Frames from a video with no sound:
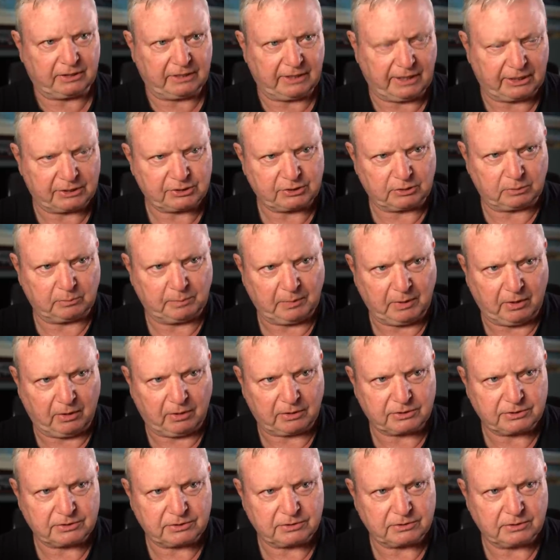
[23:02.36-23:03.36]
national
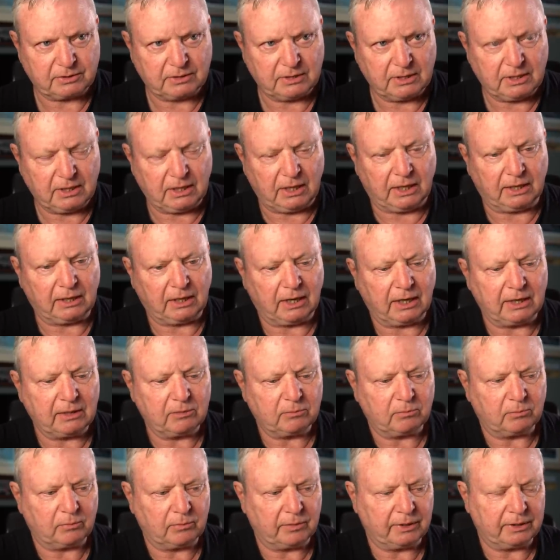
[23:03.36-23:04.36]
parks. And
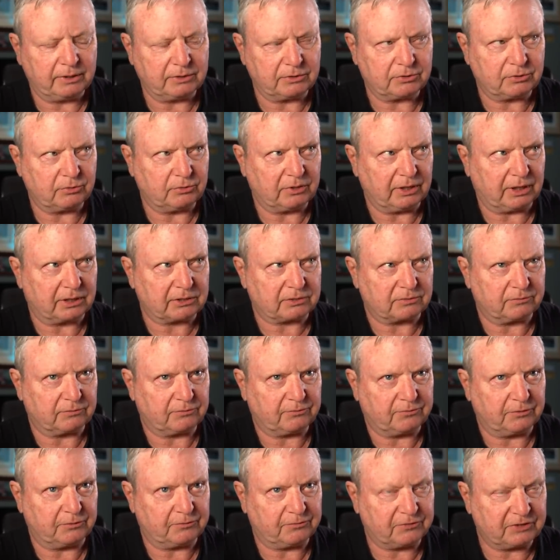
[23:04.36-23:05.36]
I, in
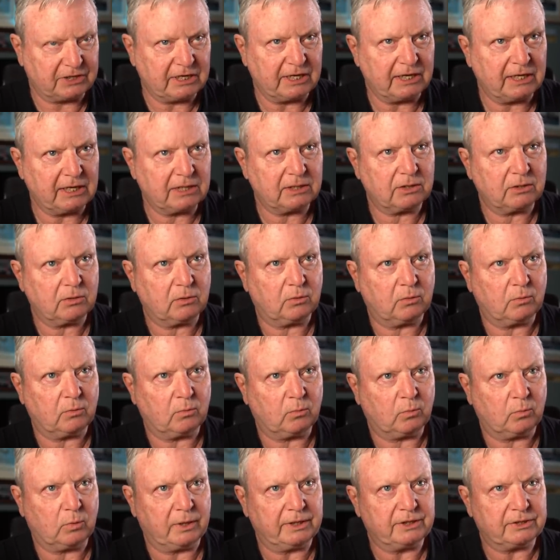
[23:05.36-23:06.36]
2015,
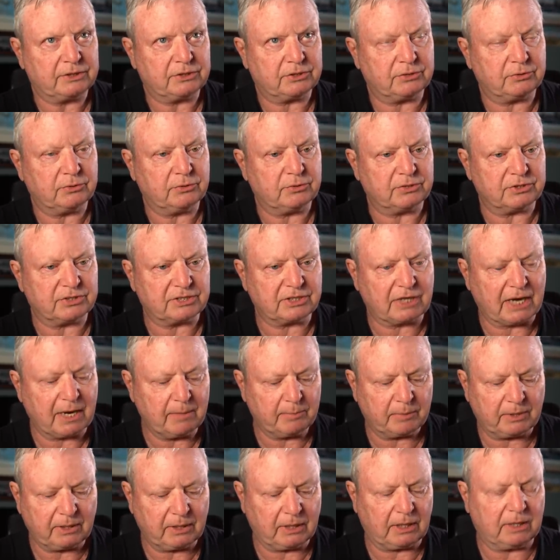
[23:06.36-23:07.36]
went to
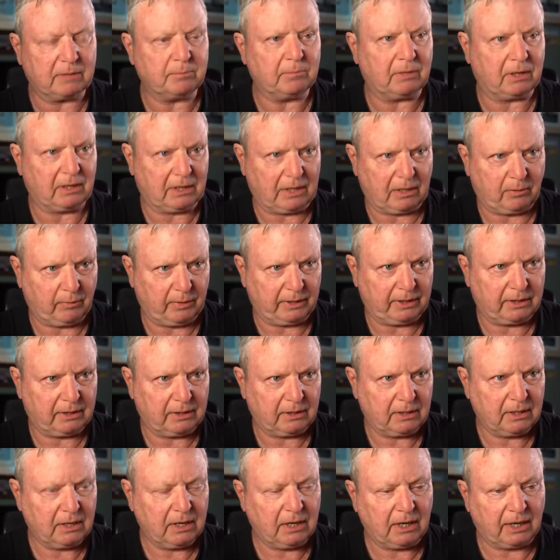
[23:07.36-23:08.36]
Zambia and Malawi.
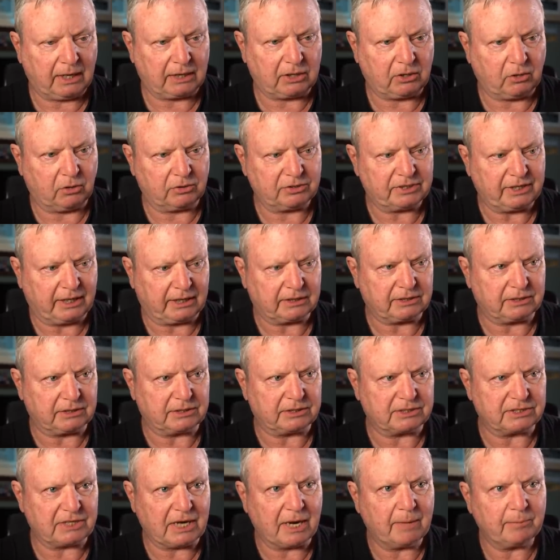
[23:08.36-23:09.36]
I contacted
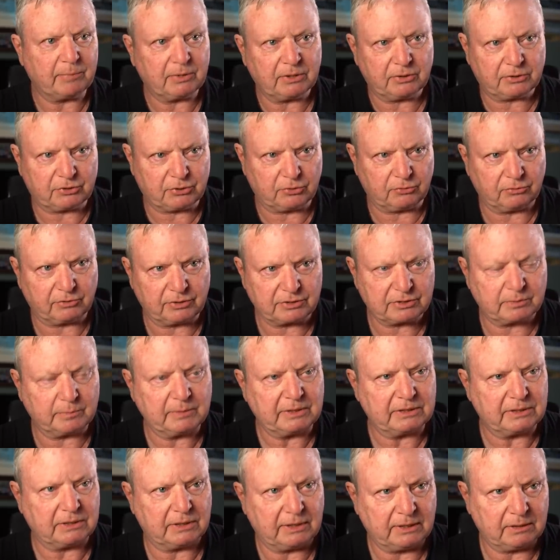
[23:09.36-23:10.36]
Zambia Tourism
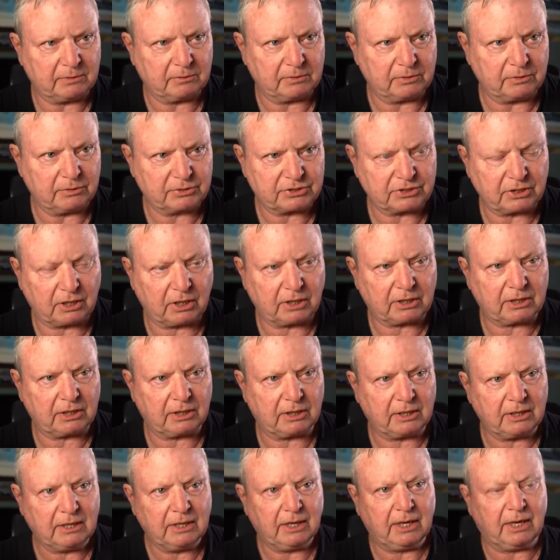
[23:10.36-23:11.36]
in
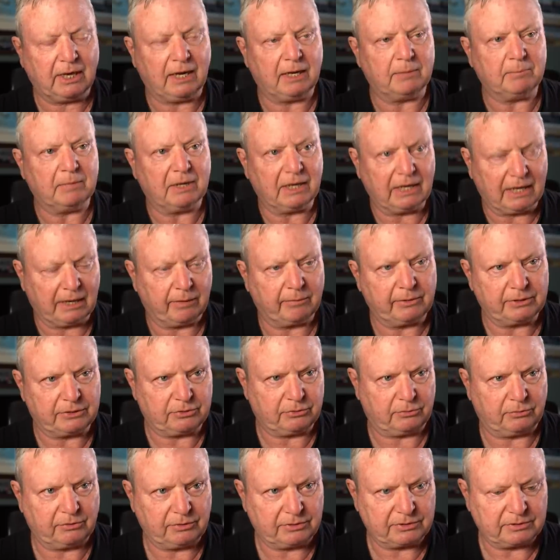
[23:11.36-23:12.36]
Lusaka and Malawi
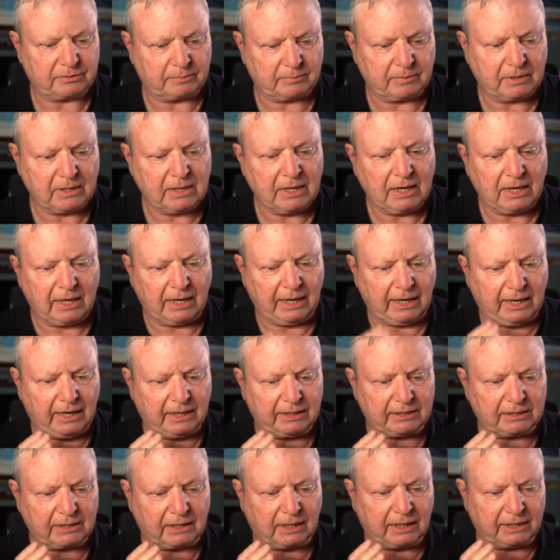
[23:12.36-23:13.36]
Tourism,
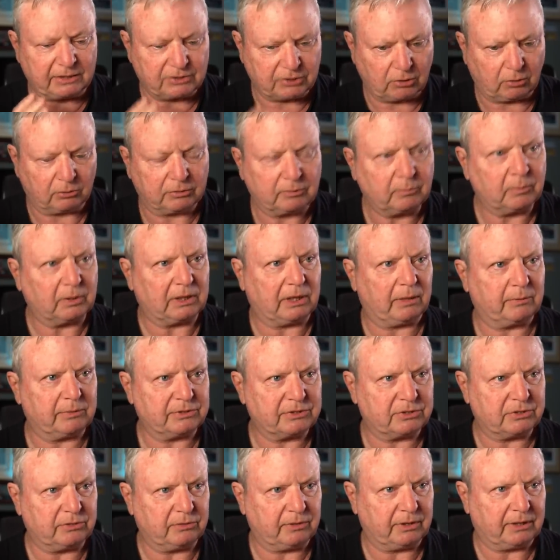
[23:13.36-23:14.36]
and I told them what I
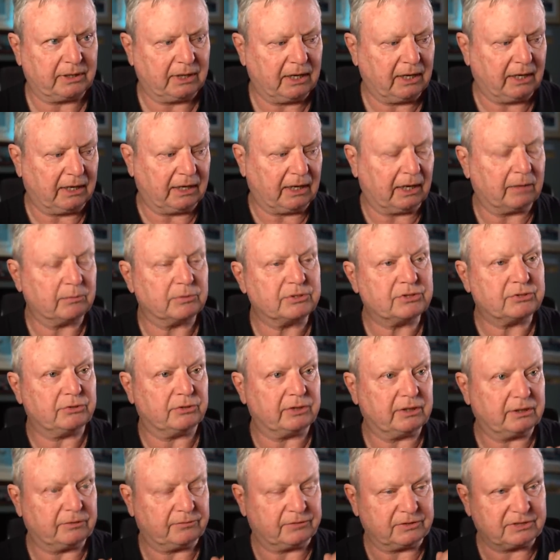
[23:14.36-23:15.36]
was doing. And I was
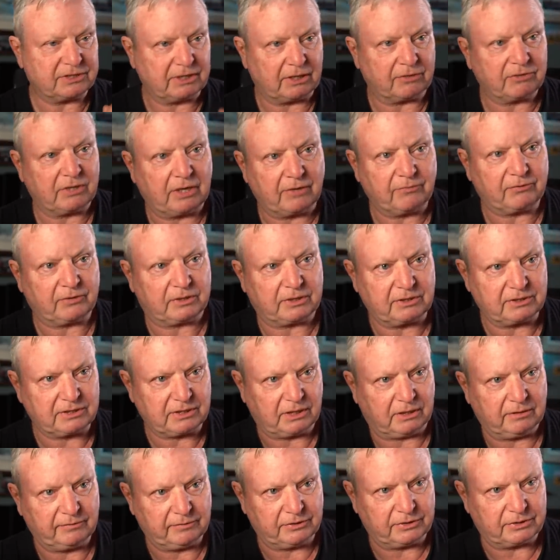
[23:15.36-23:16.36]
doing it for South African
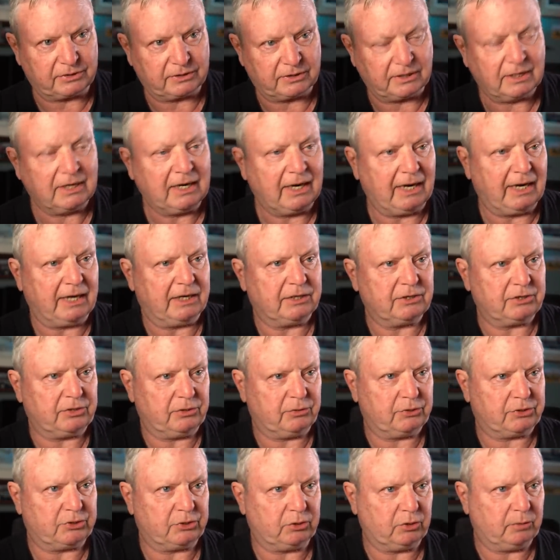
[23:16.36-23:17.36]
television and
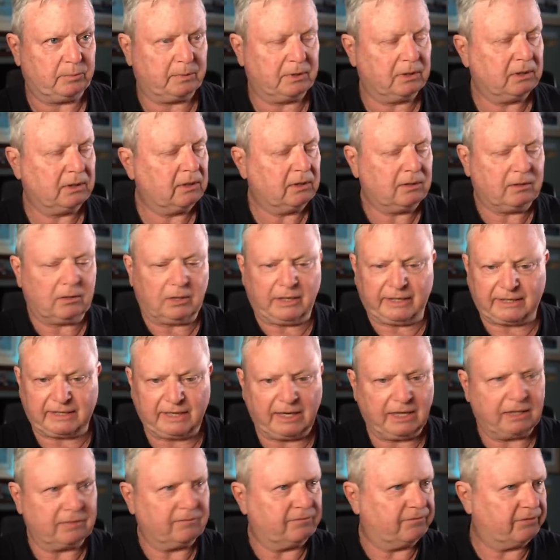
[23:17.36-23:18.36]
YouTube.
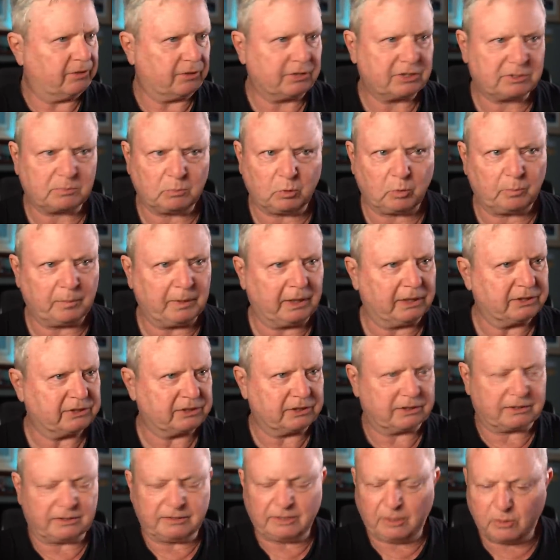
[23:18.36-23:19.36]
Again, very small
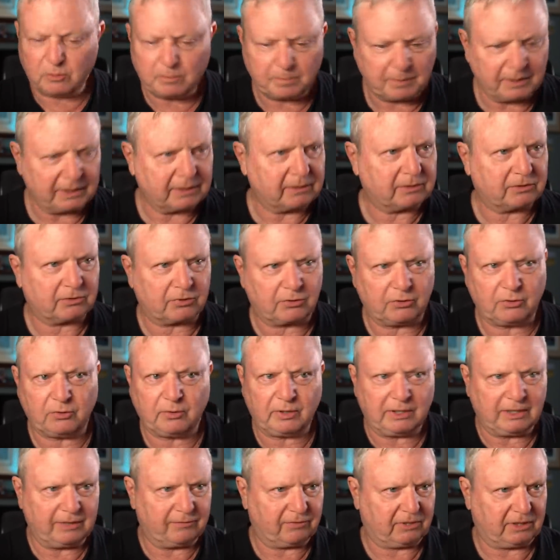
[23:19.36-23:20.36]
budget, no big crew
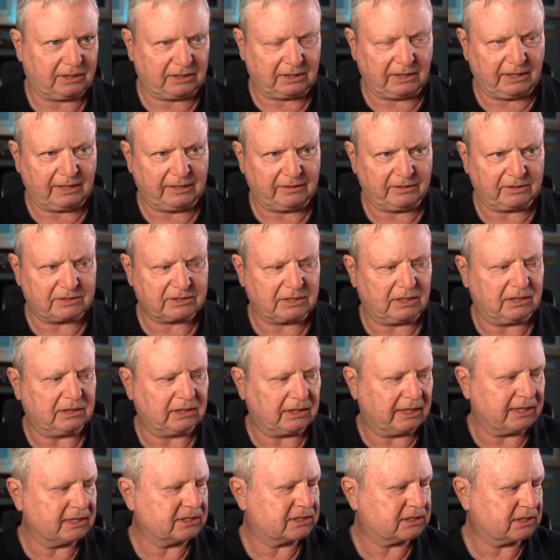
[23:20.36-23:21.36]
and everything like this. And
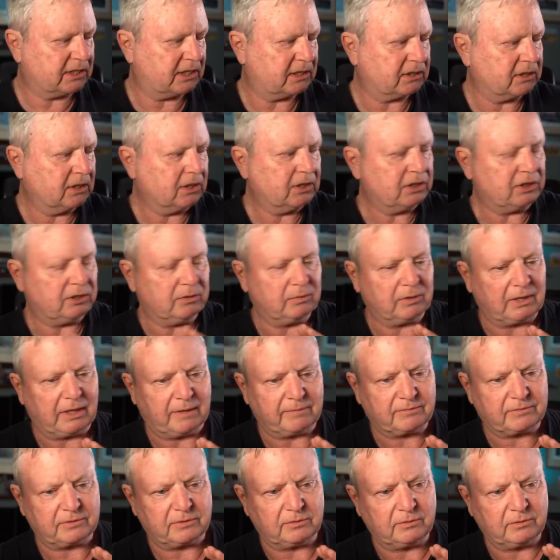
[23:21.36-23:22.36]
they said you would
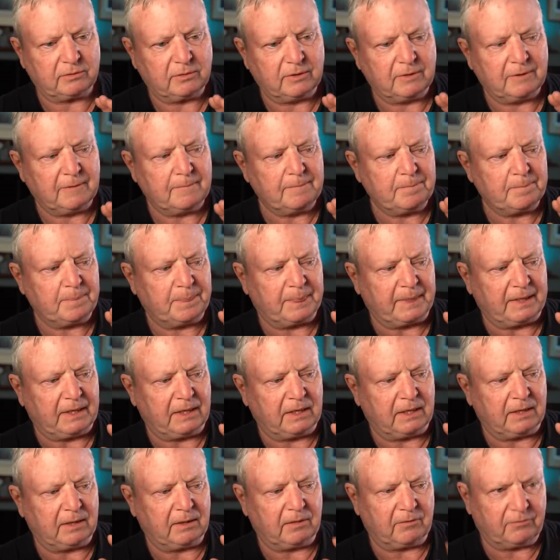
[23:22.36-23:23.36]
have to
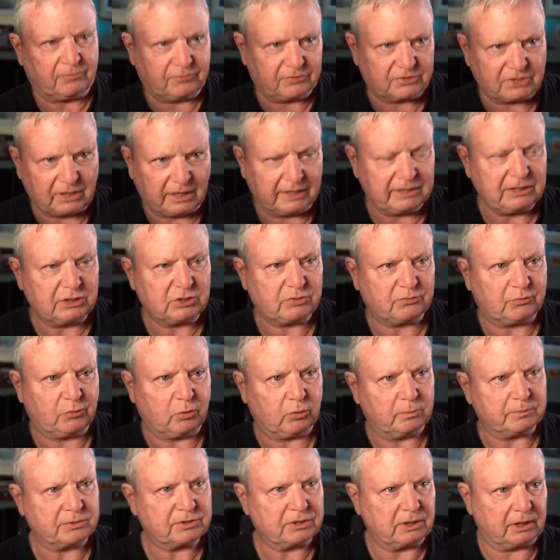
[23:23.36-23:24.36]
sign these
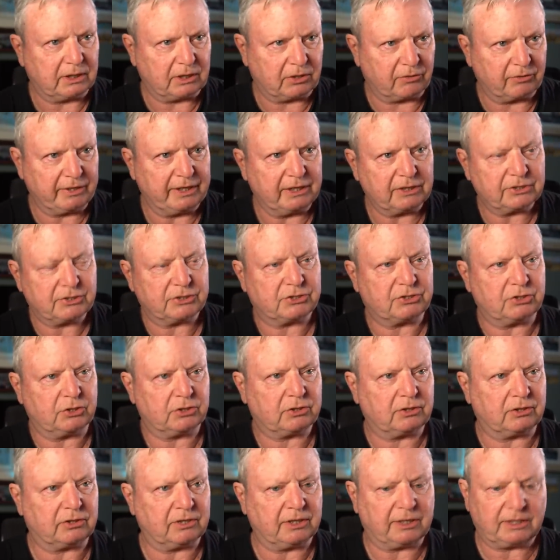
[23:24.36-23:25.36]
forms agreeing to
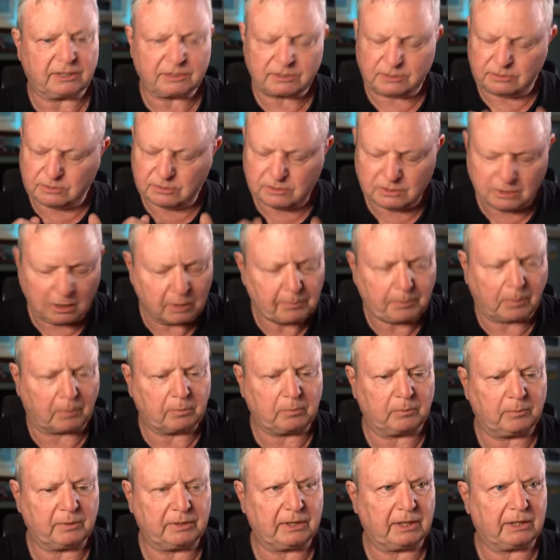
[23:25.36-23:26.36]
certain things, no
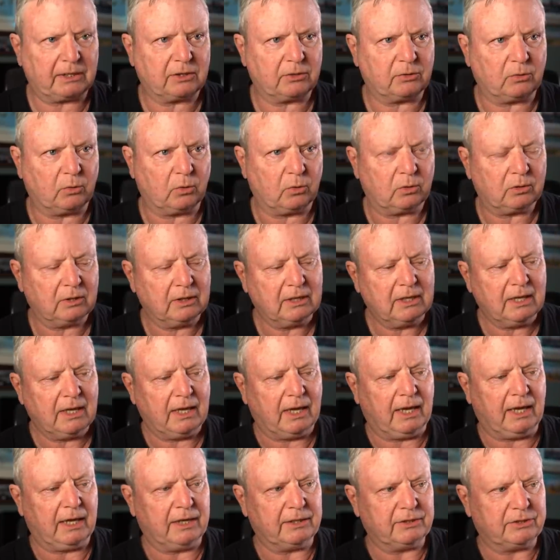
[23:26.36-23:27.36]
problem with that at all.
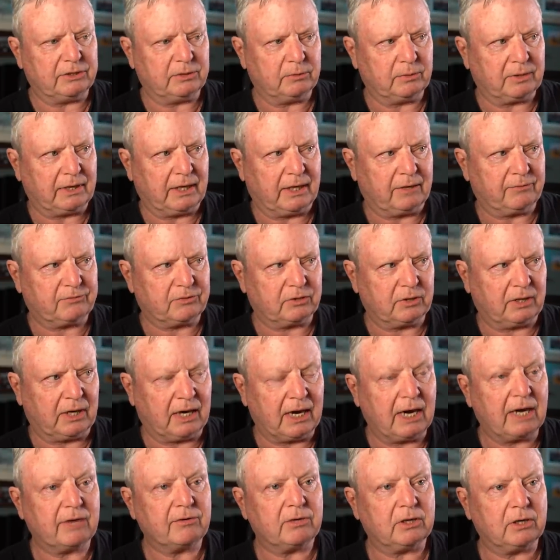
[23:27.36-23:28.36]
And you would have to
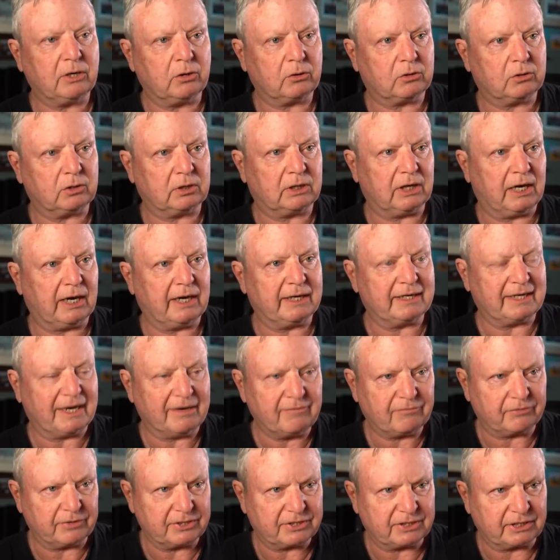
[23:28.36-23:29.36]
hire a local guide
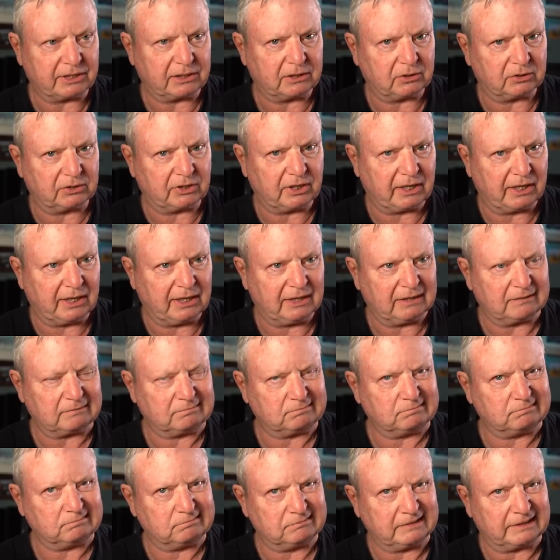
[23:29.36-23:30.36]
every single day.
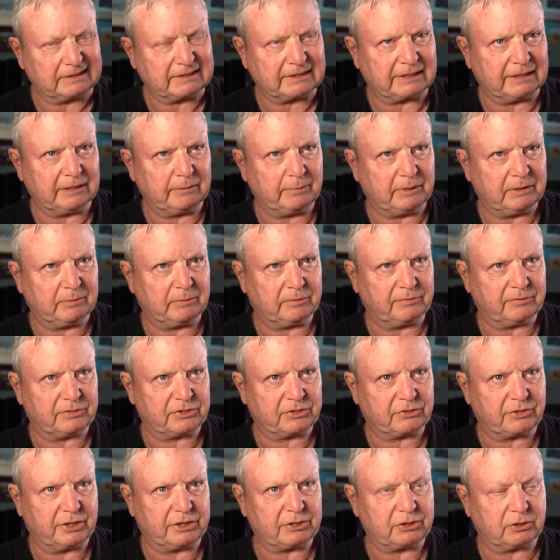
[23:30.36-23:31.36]
Oh, that's going to be a bit of a
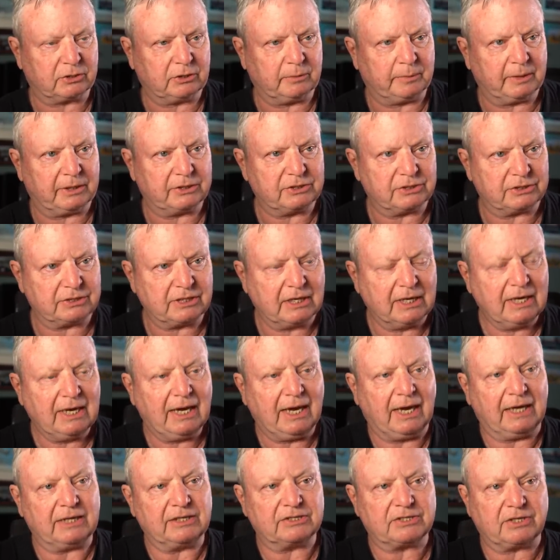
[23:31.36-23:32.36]
stretch on the budget.
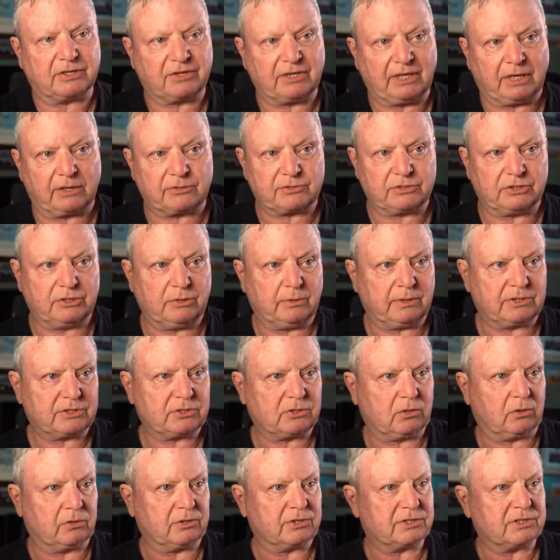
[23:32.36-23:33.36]
And it's
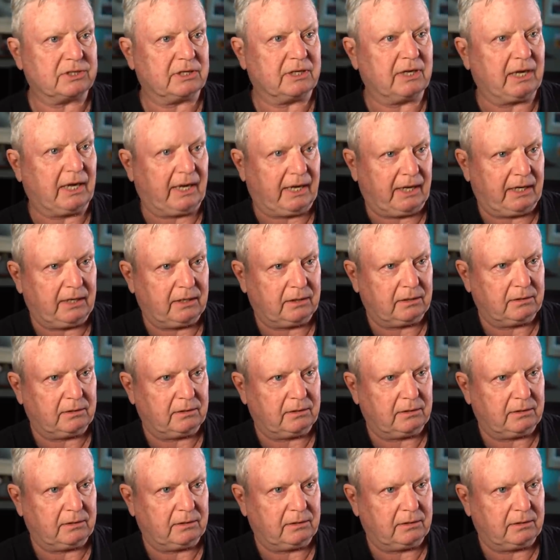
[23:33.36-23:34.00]
$1,000 a day.